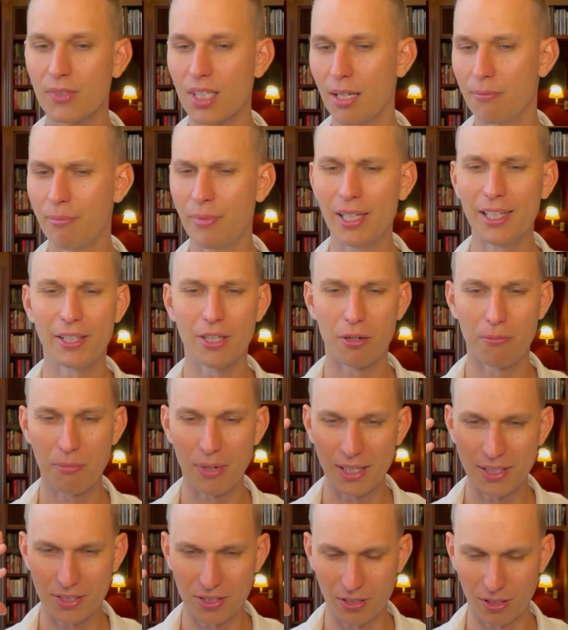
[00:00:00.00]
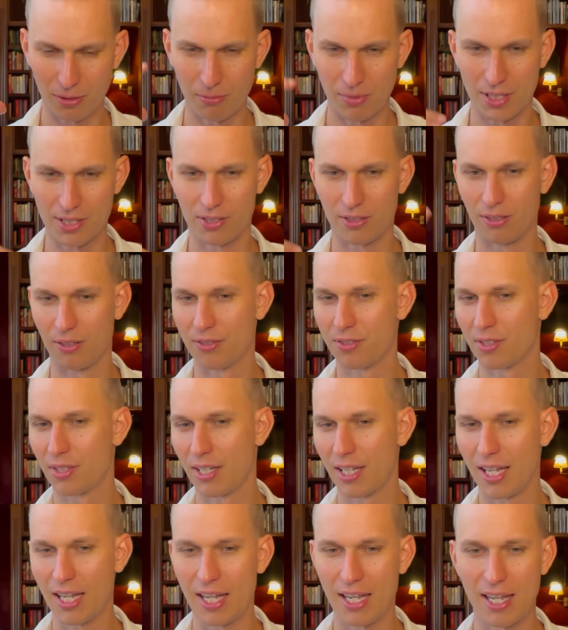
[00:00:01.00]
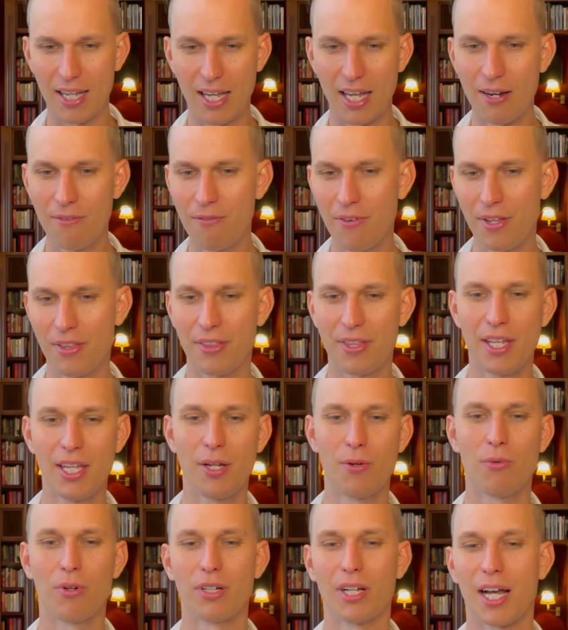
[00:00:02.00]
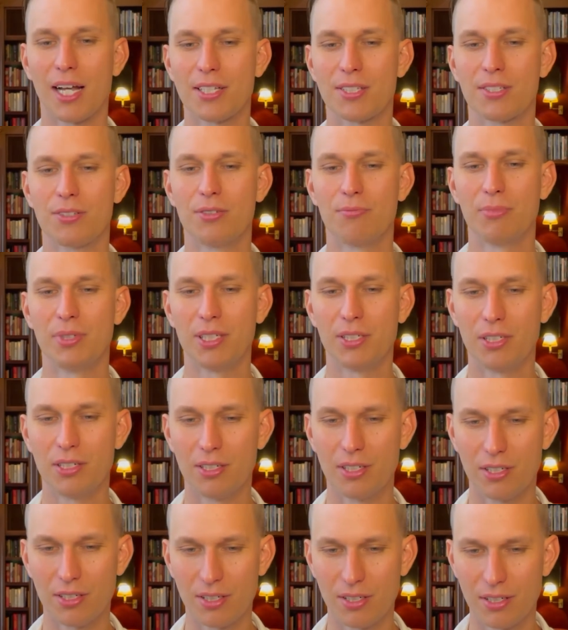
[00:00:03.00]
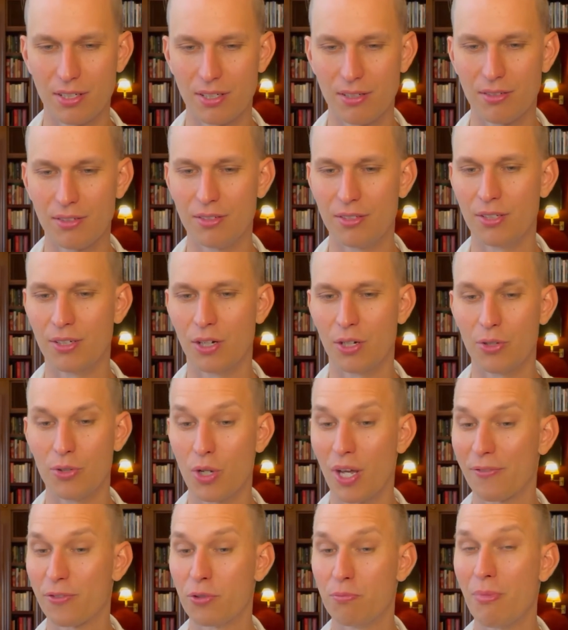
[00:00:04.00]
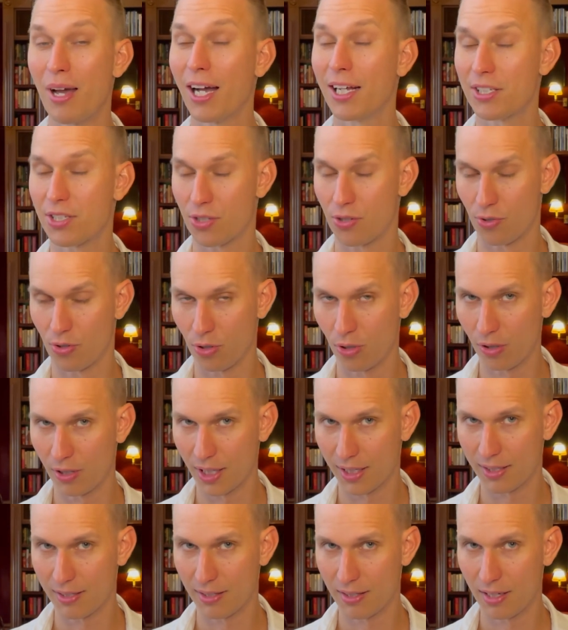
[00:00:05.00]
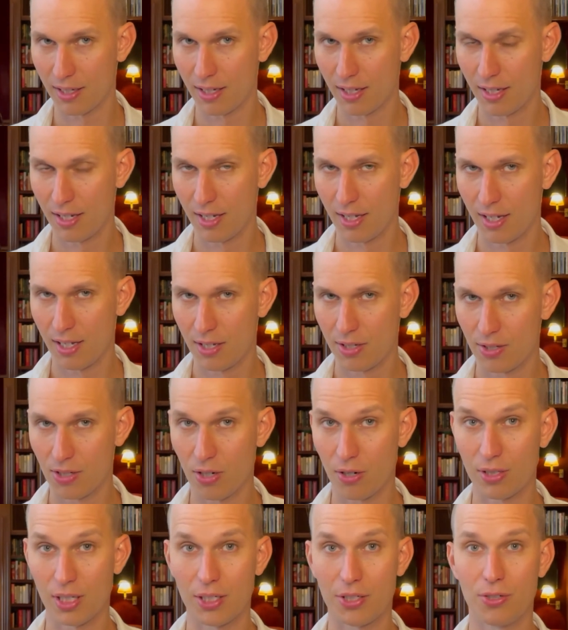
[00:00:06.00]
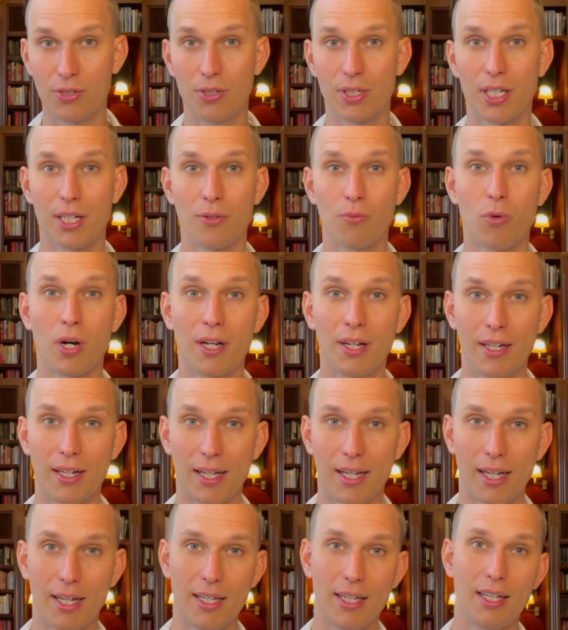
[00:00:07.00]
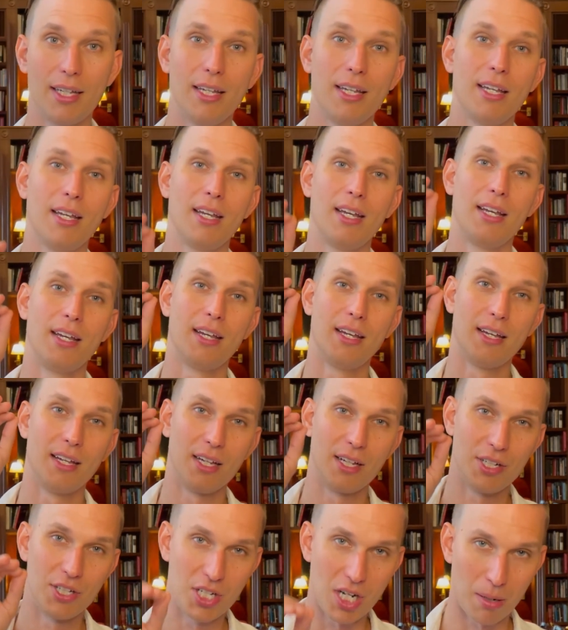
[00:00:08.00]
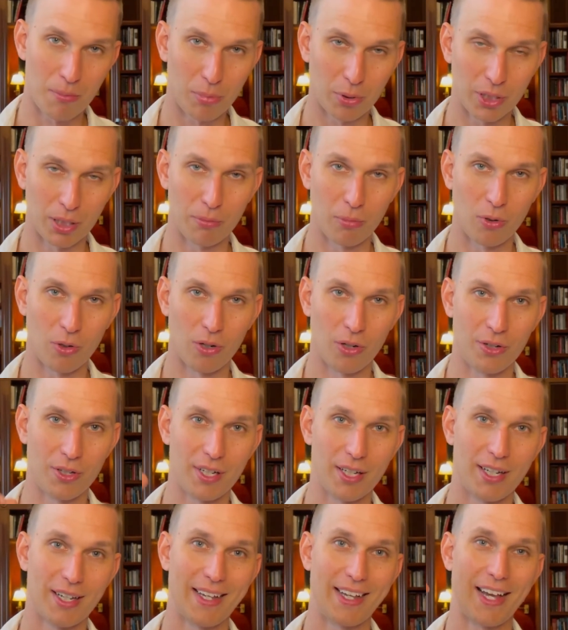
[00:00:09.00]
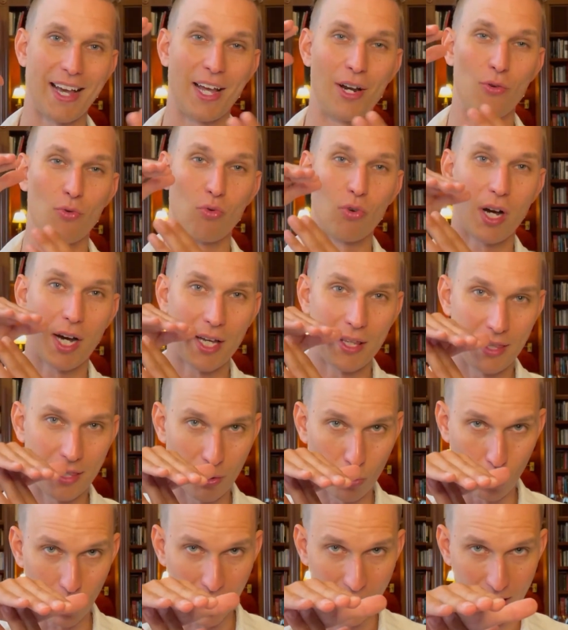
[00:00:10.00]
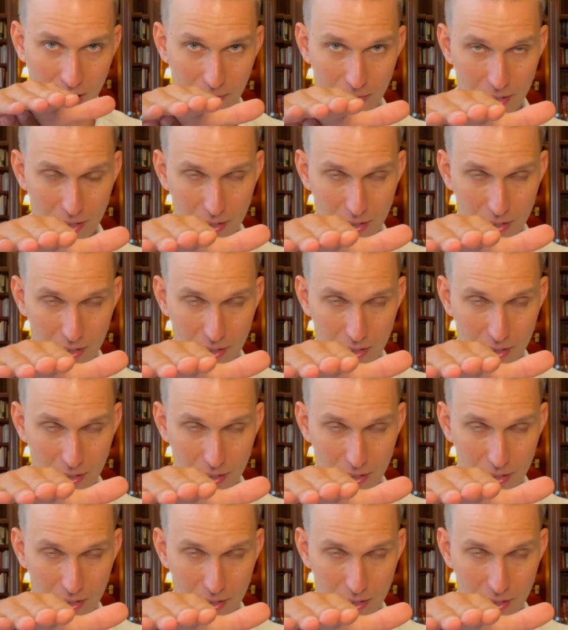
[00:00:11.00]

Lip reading: build your mental muscles. Everything what has to be, you have to master all that so that you can one day jump on the board and ride the wave